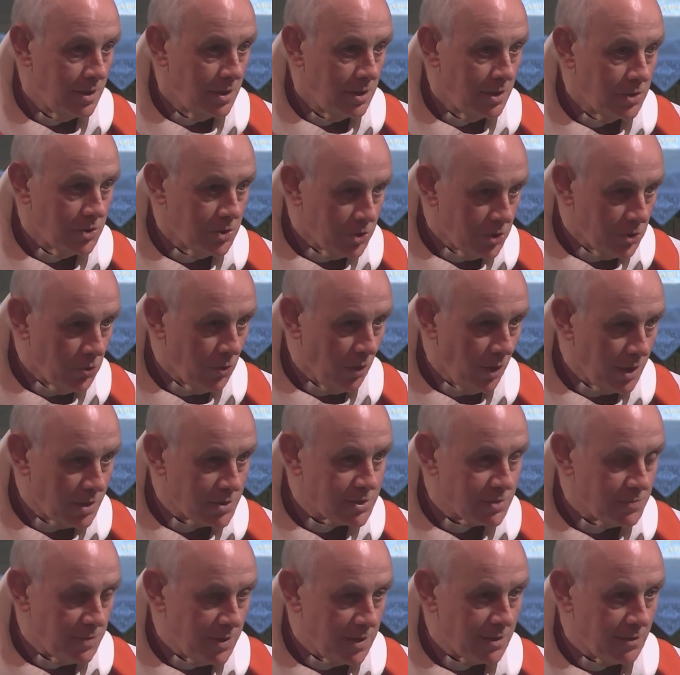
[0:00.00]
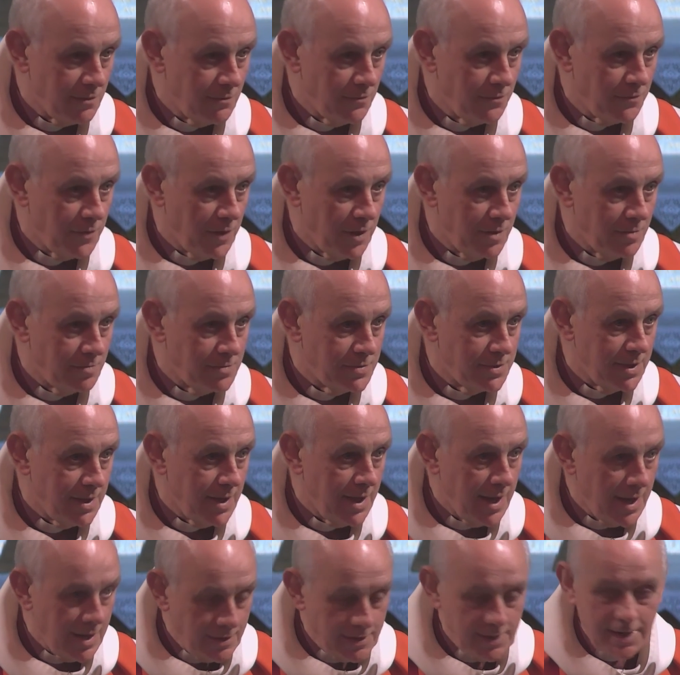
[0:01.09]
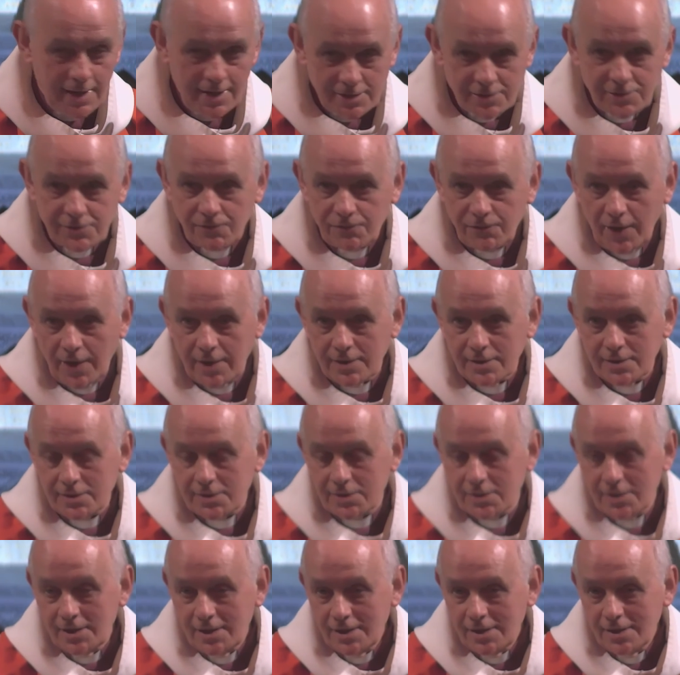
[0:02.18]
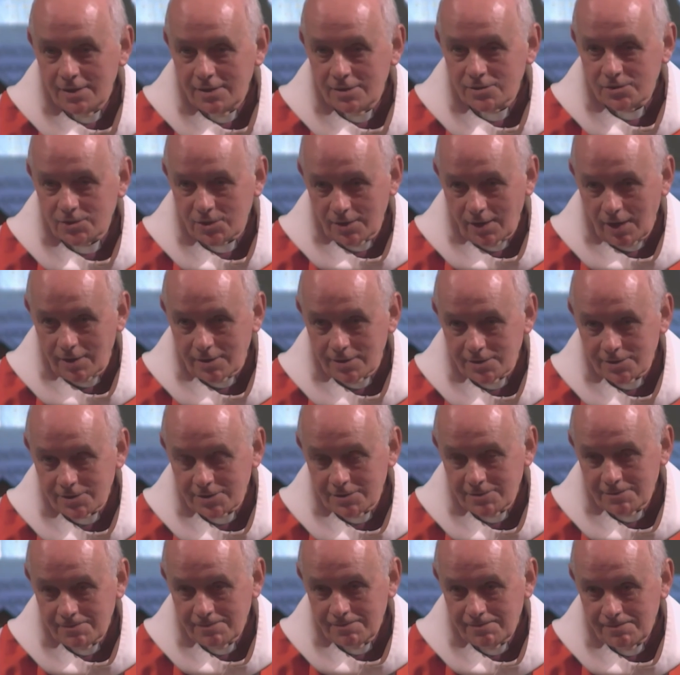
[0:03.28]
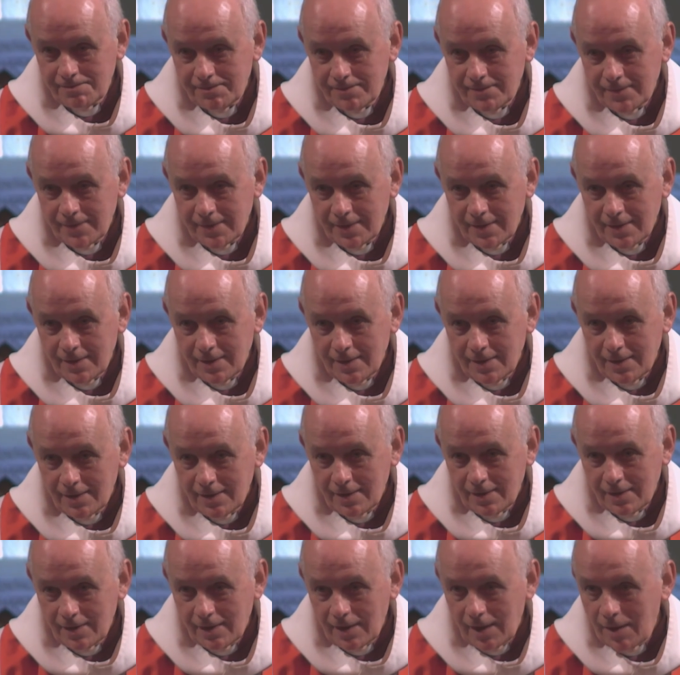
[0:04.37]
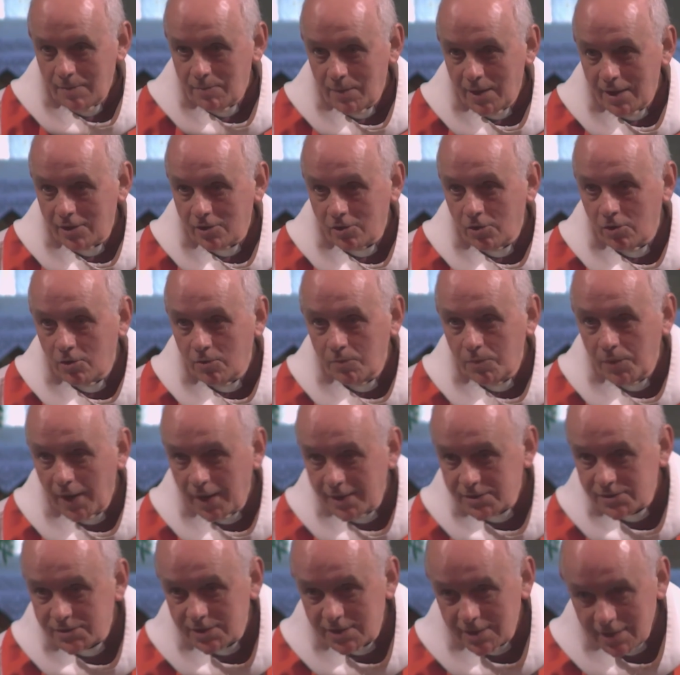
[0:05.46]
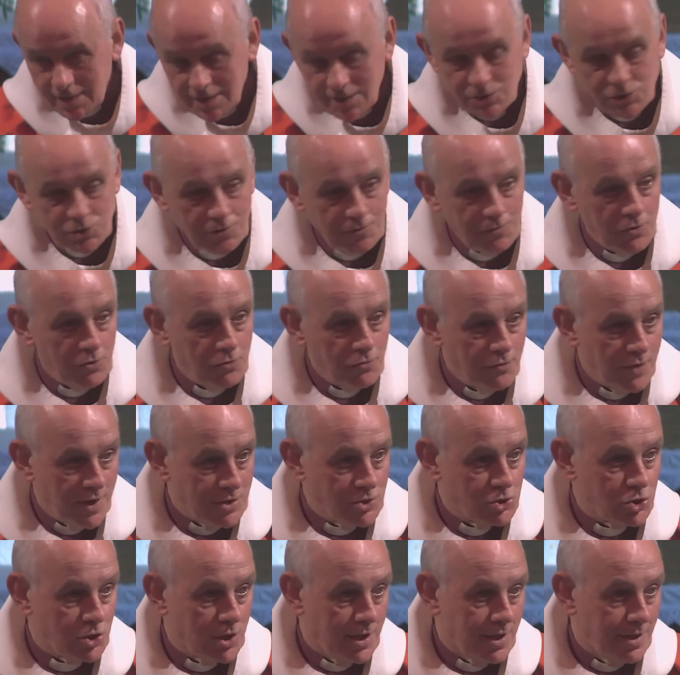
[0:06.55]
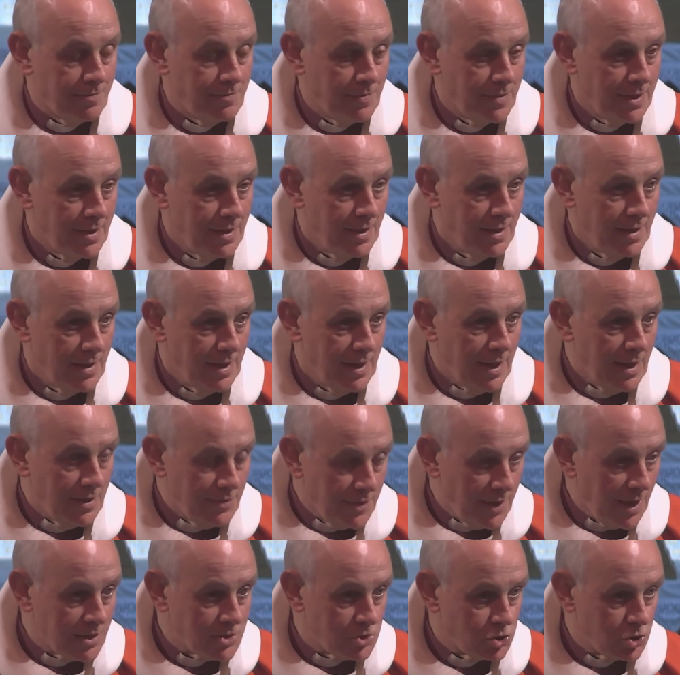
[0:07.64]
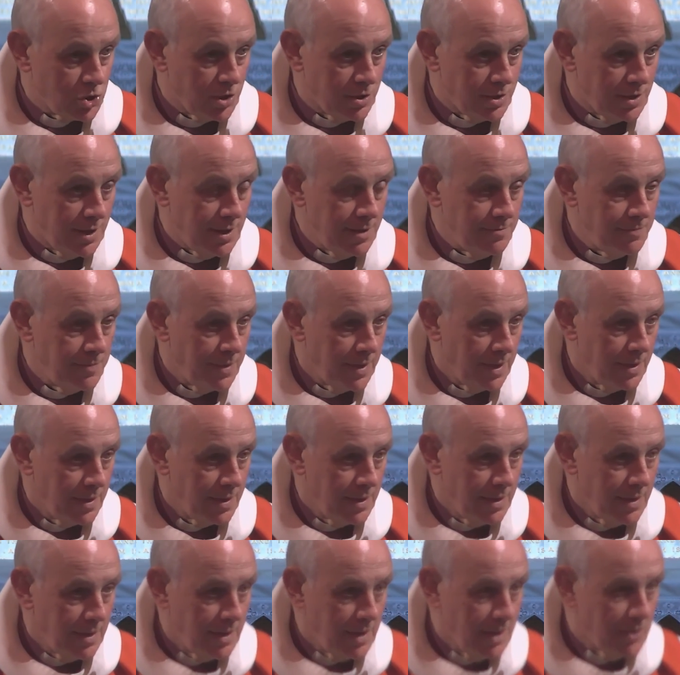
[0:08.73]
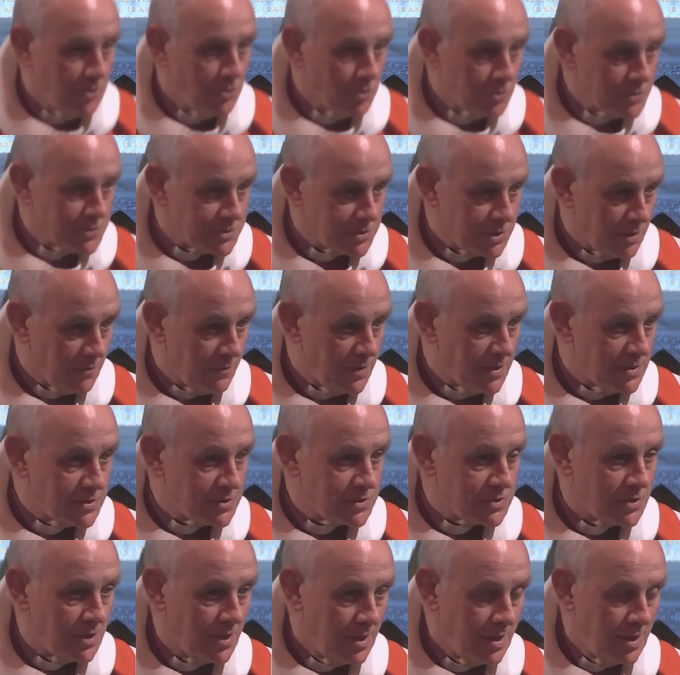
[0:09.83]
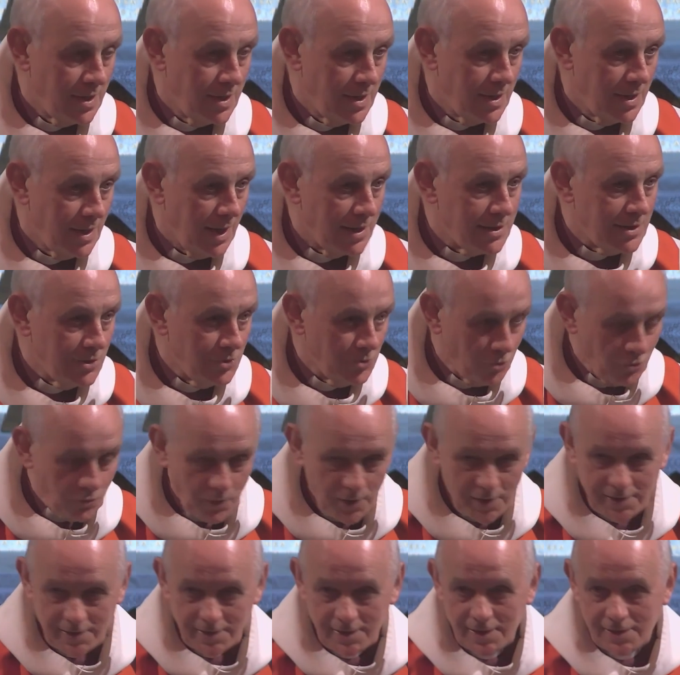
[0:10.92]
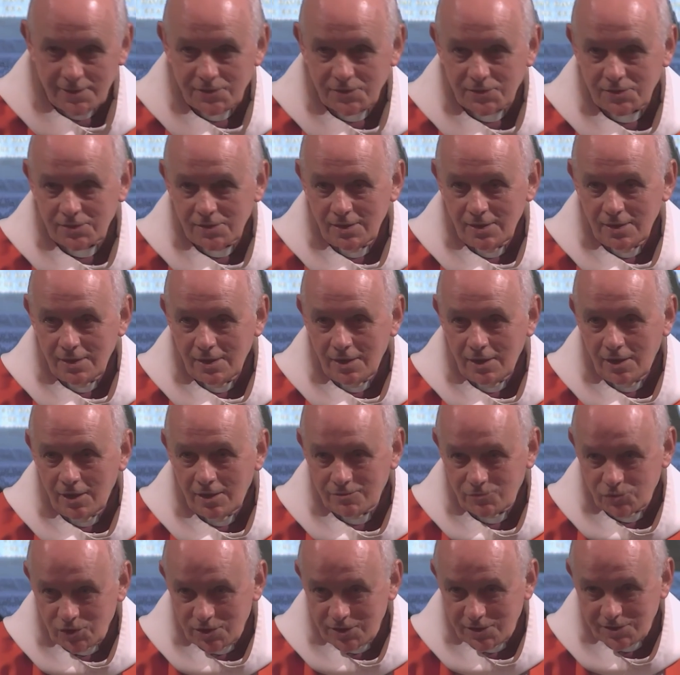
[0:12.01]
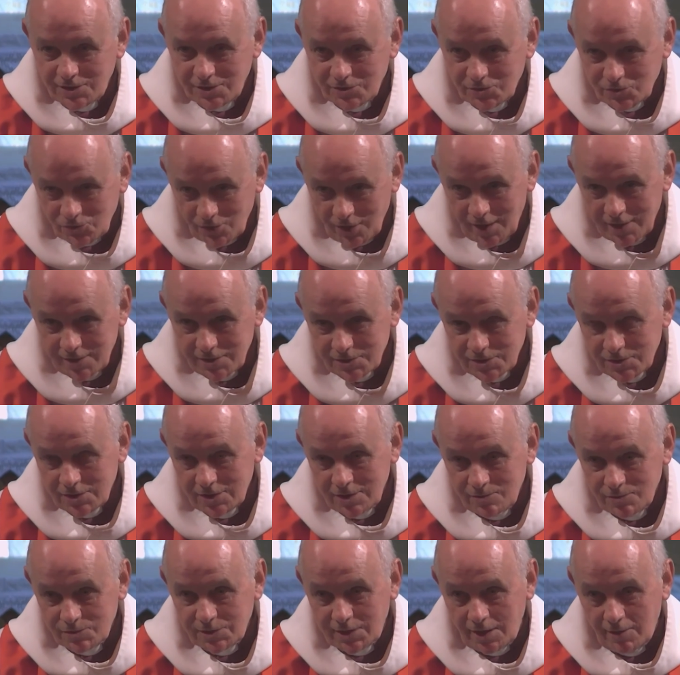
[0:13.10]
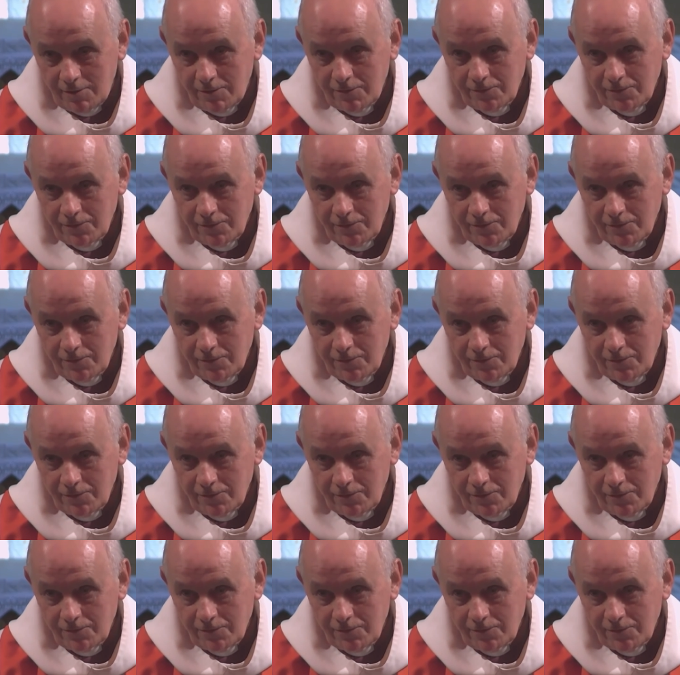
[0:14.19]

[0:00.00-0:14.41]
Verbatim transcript: you are to be confirmed in his faith tonight. And may God bless each of you richly in that journey, in your service, and in your witness of Jesus Christ Himself.